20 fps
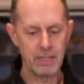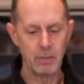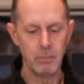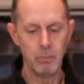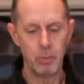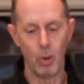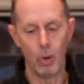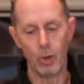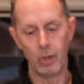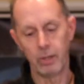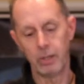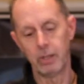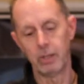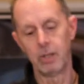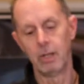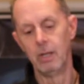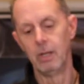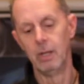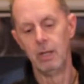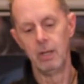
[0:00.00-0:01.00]
important,
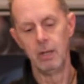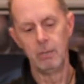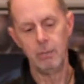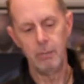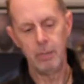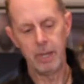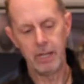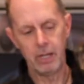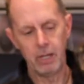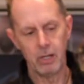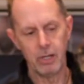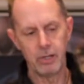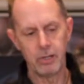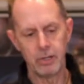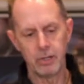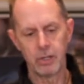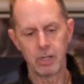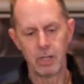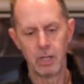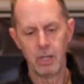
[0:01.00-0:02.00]

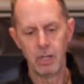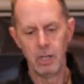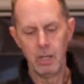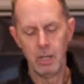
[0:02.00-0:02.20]
because